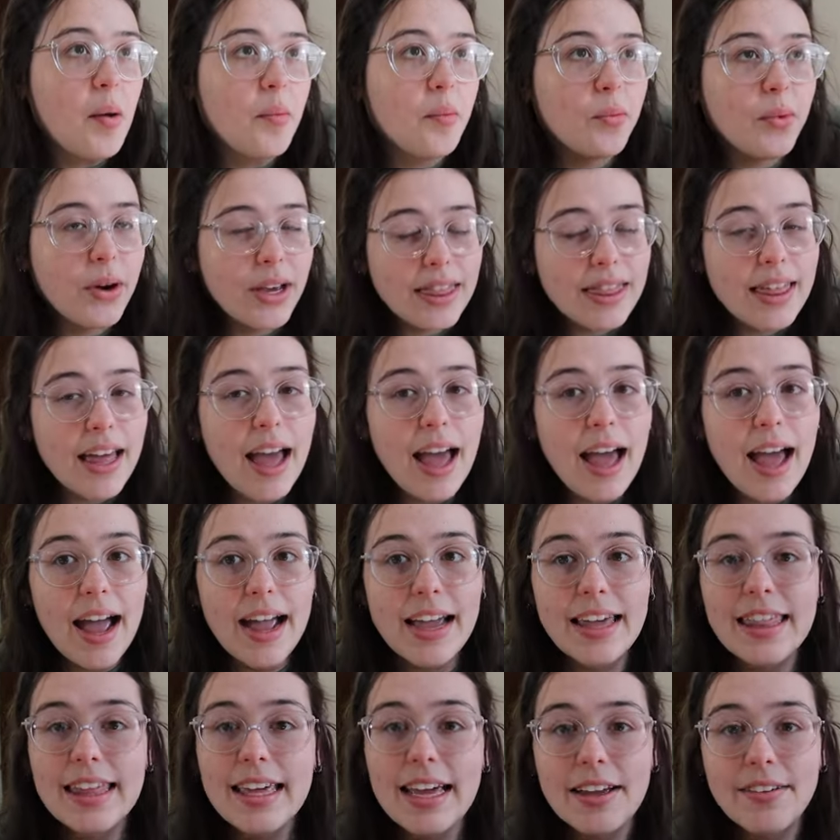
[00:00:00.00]
With that,
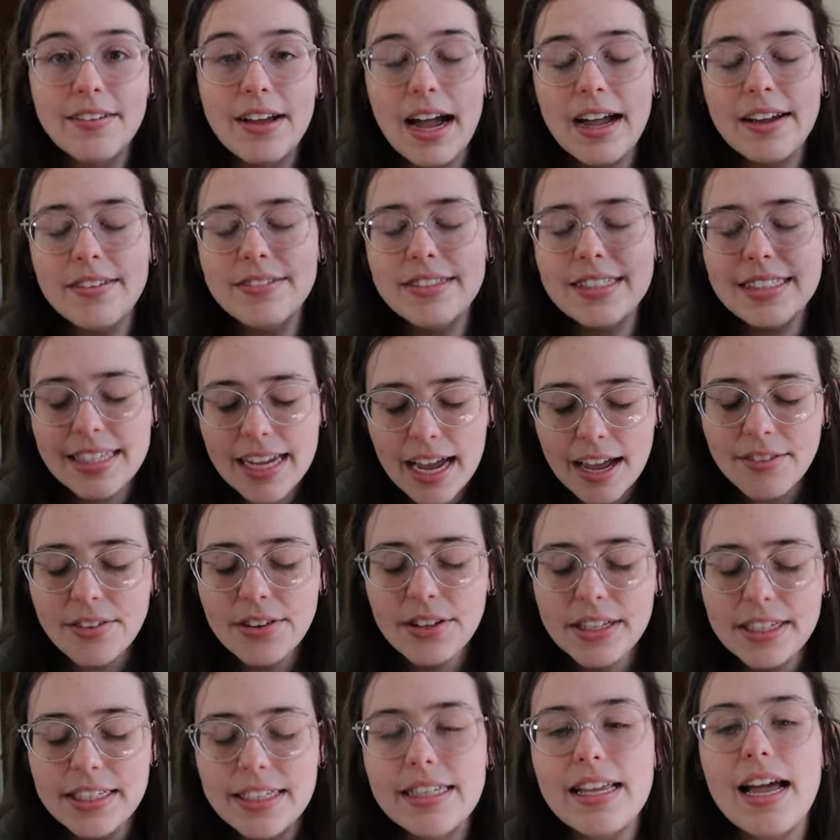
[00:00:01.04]
I think I
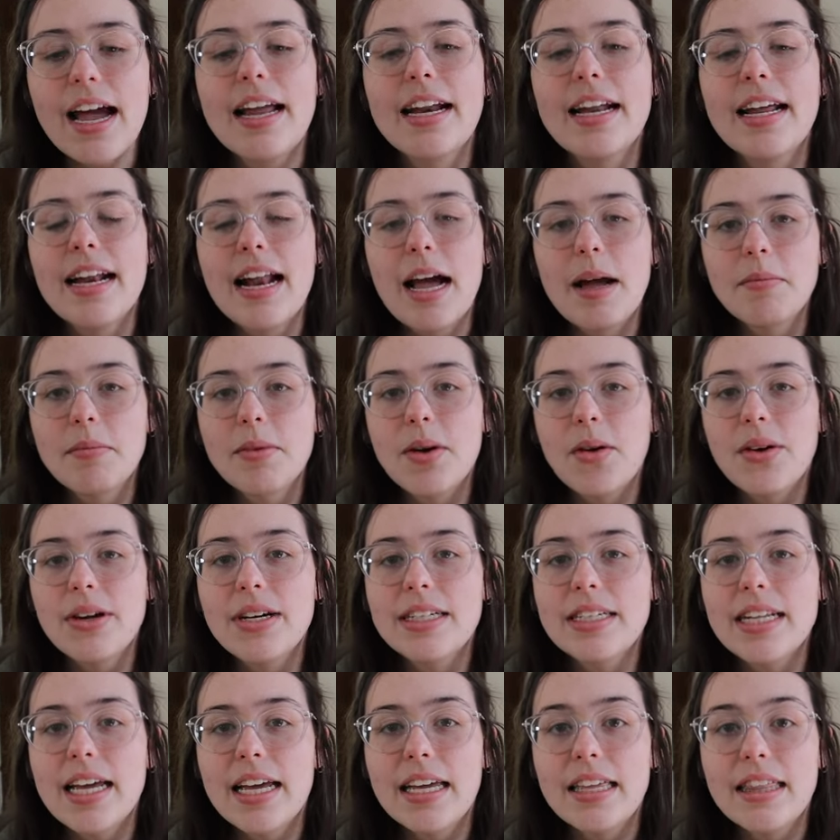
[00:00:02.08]
definitely decided I'm going to
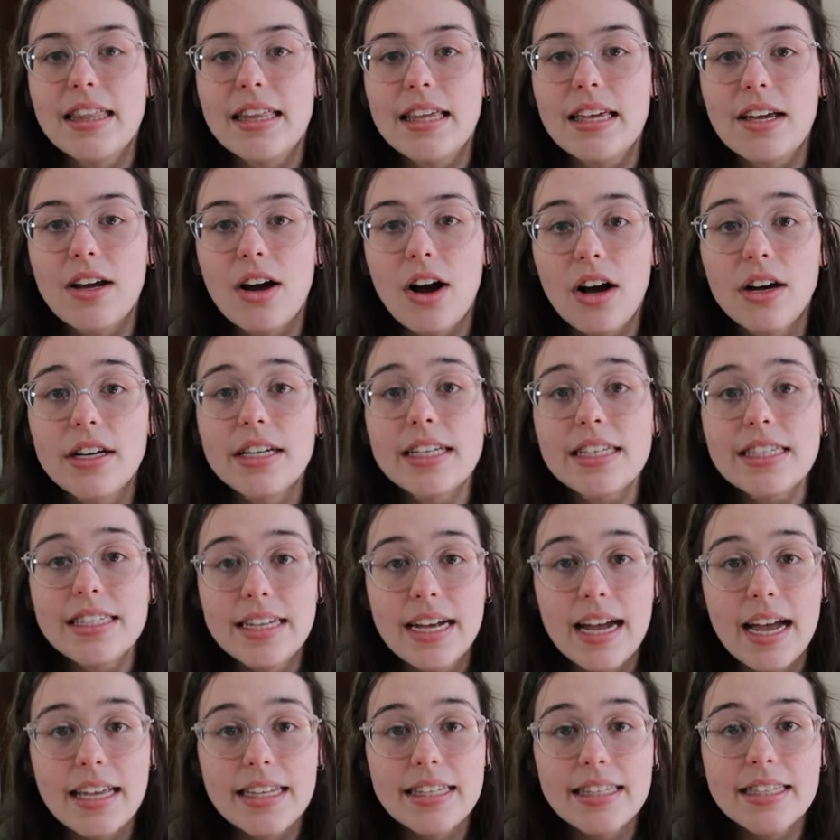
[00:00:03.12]
take the August
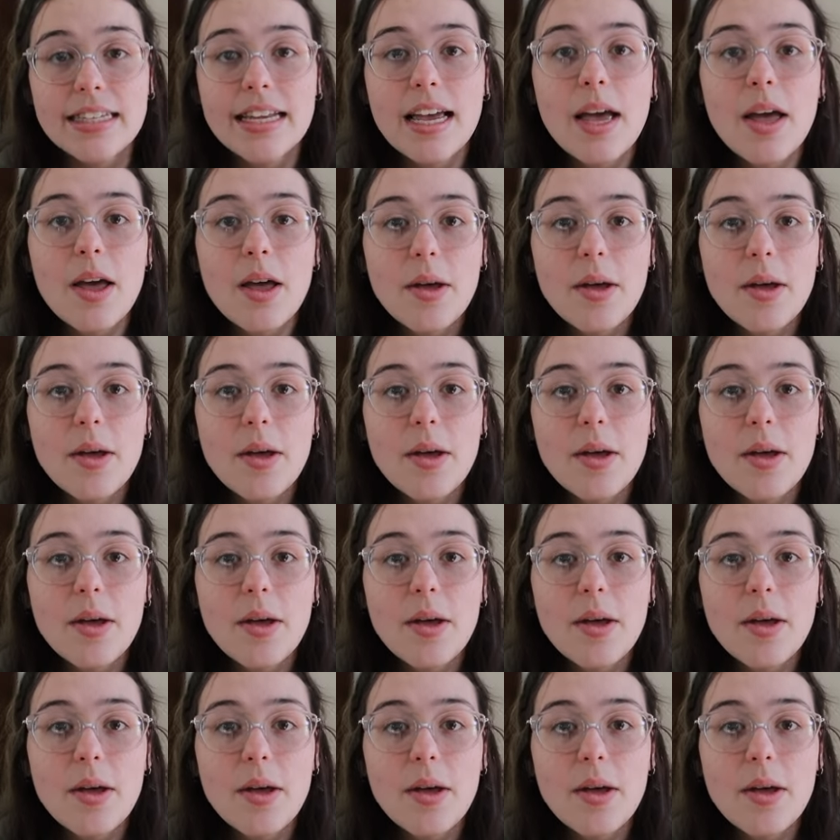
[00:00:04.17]
test